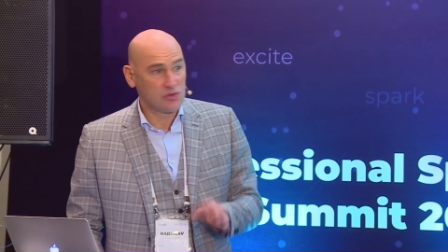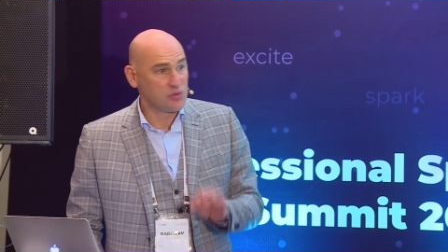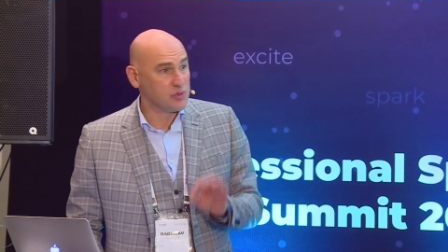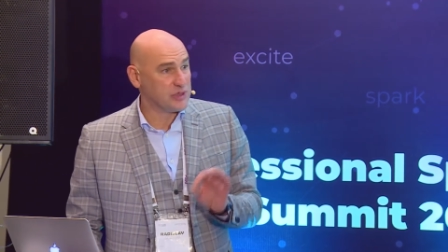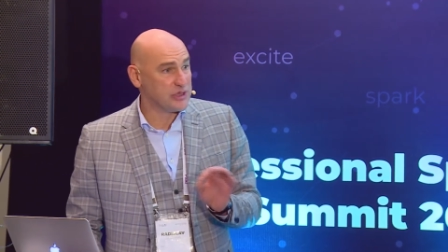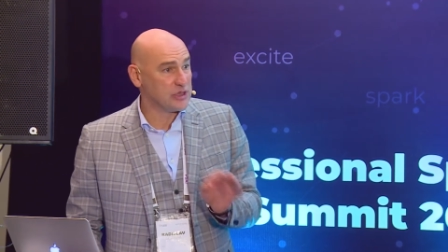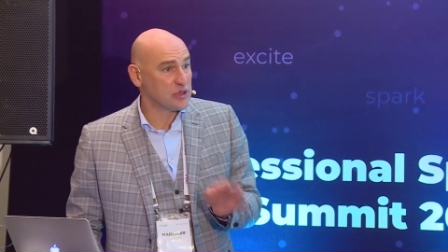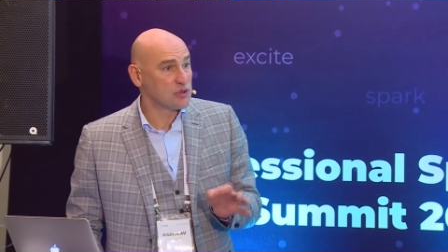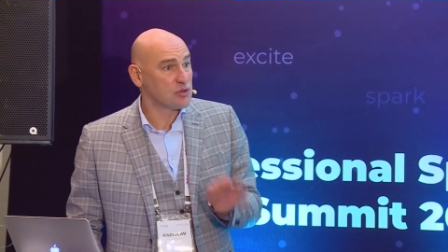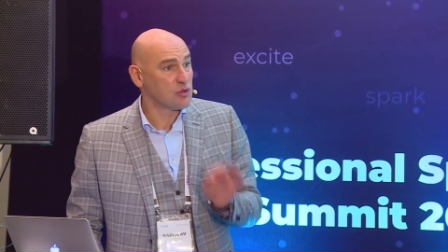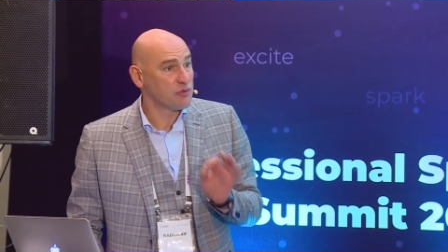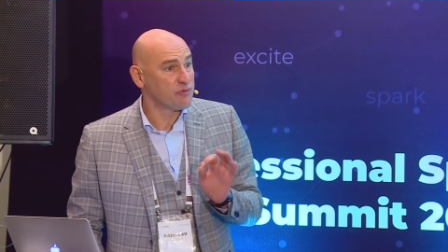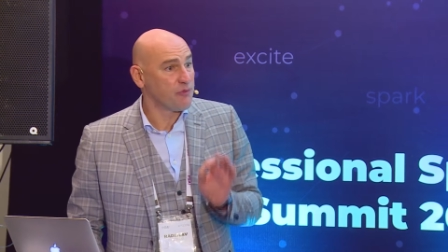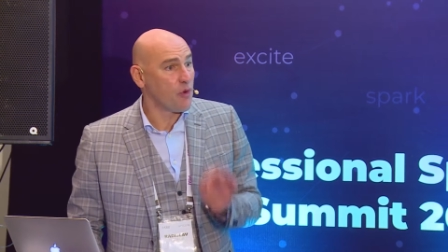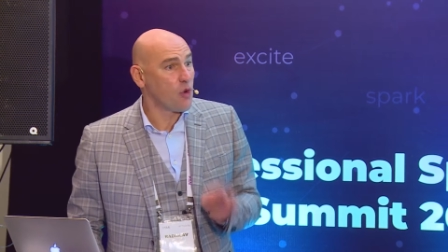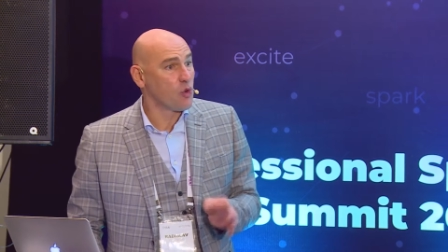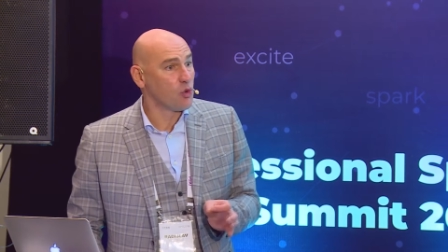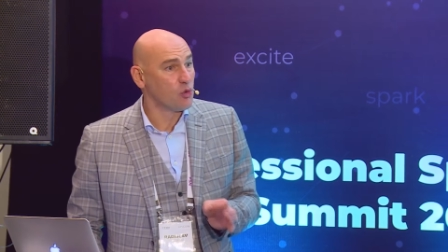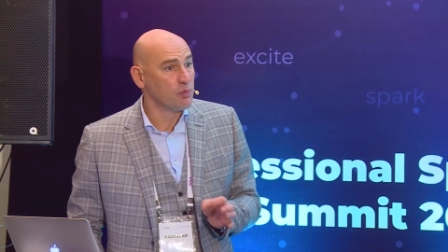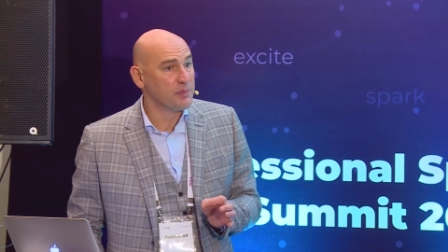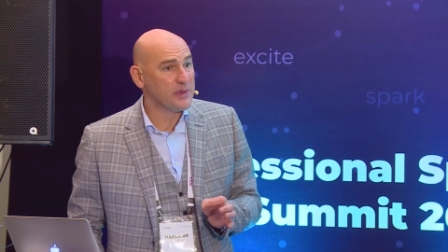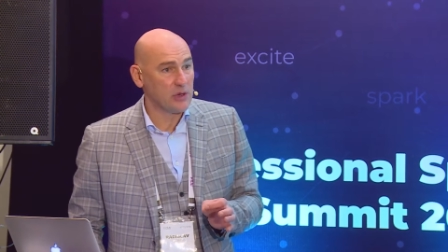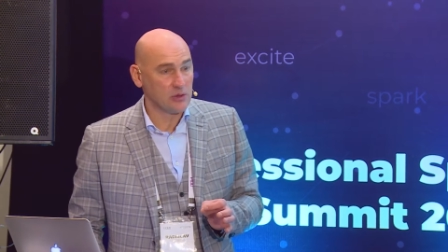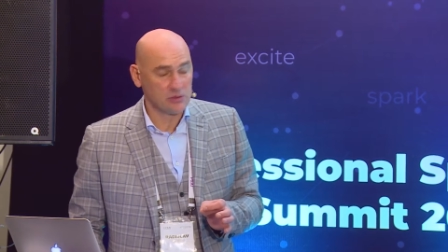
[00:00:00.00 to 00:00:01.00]
Twitter, to
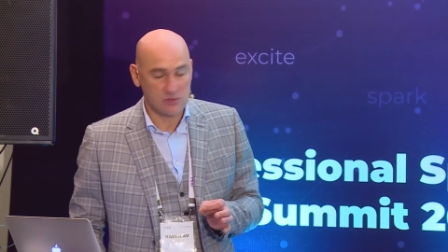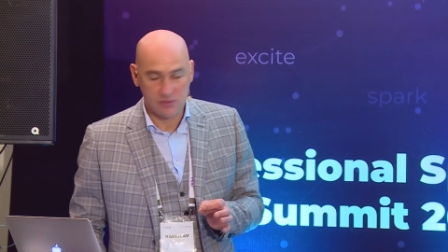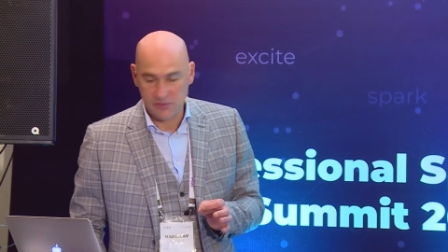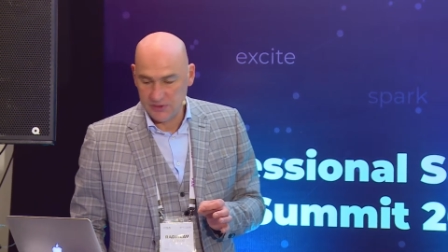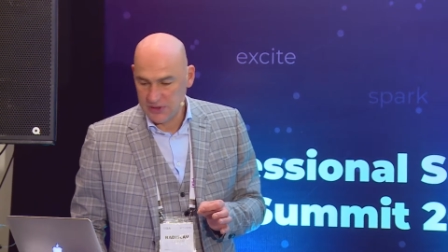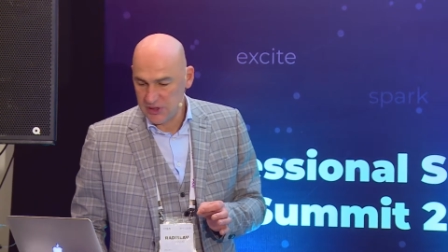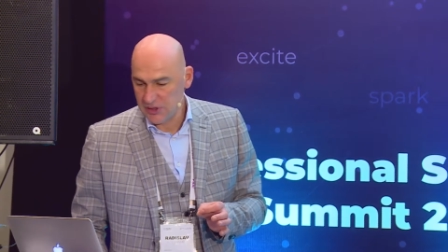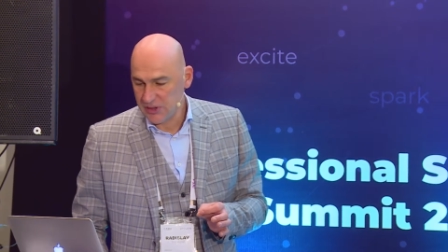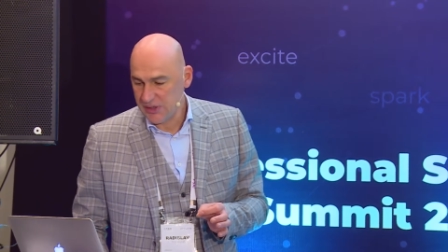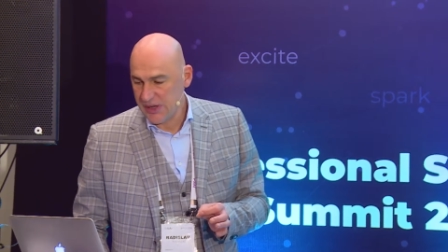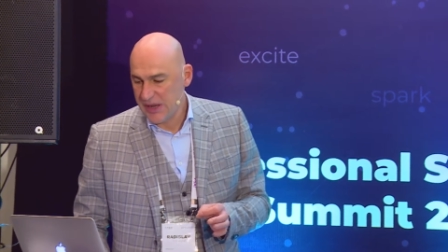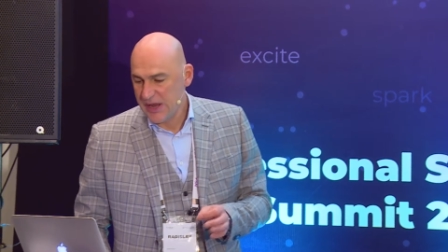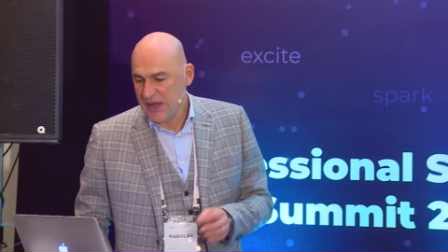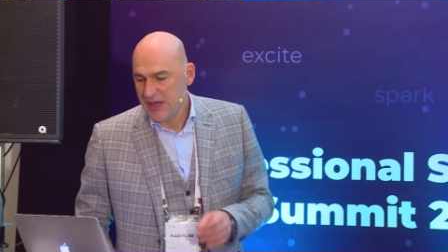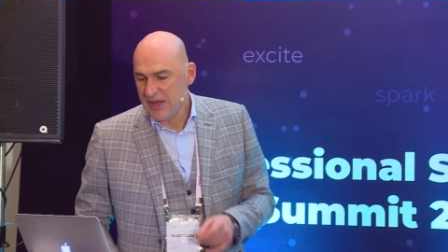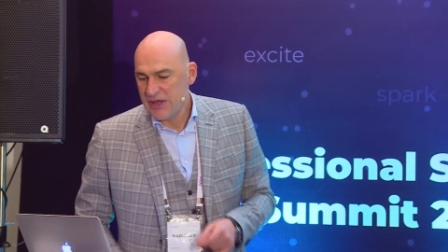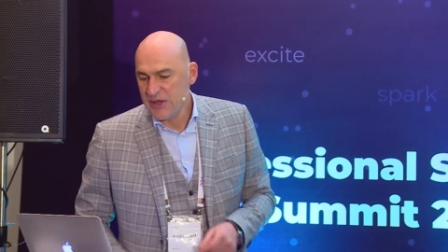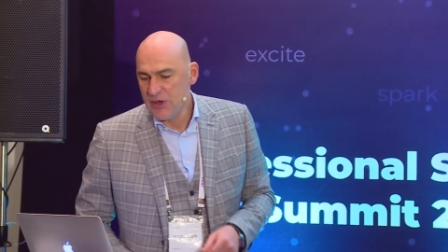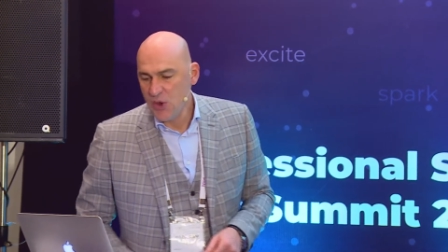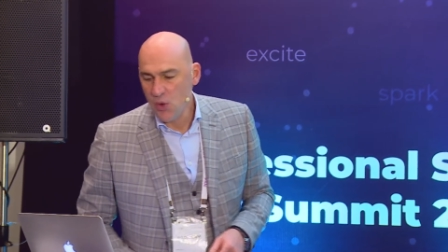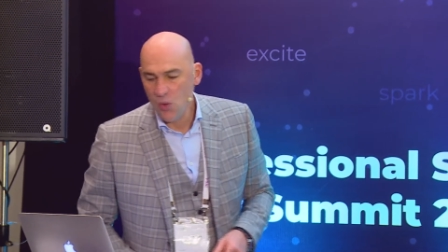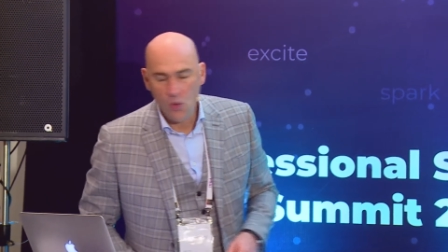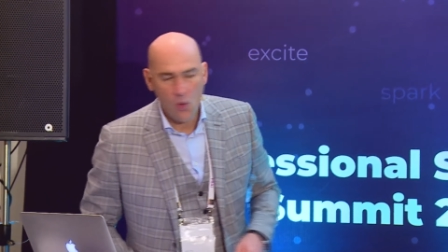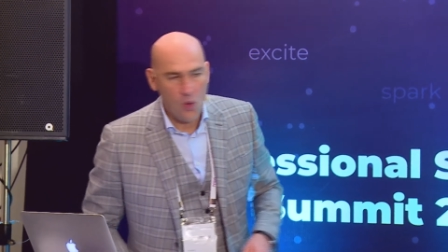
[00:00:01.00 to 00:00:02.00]
follow me on Twitter,
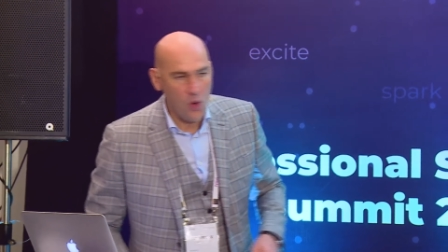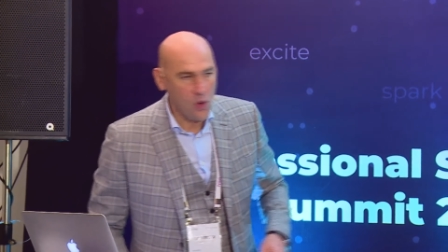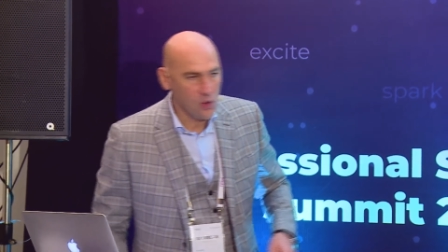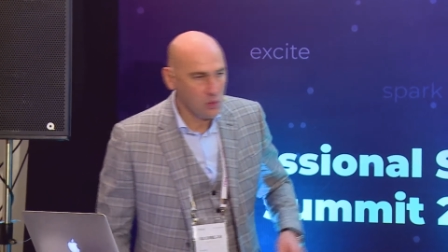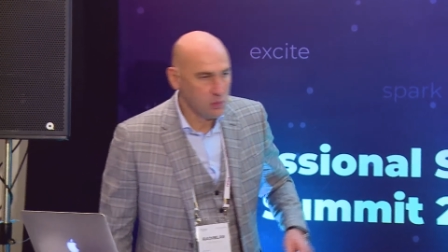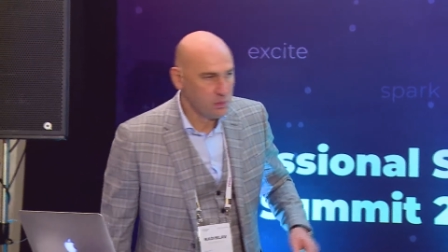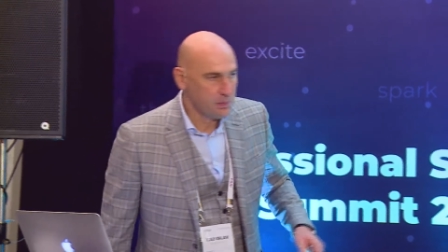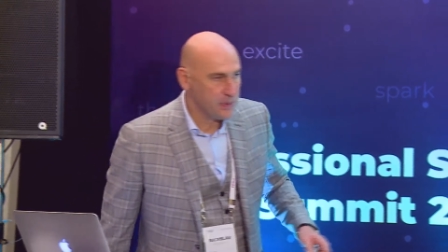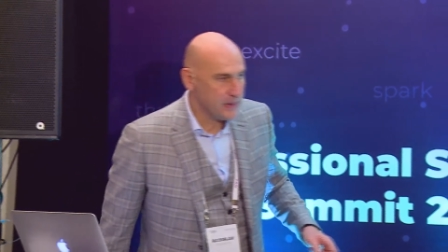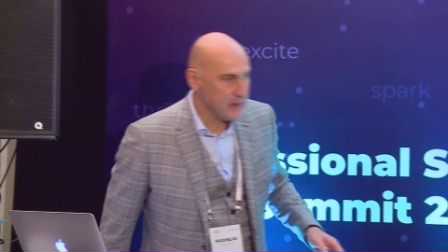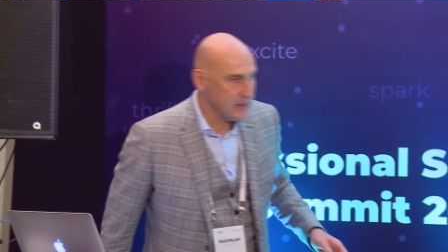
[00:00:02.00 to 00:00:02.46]
you all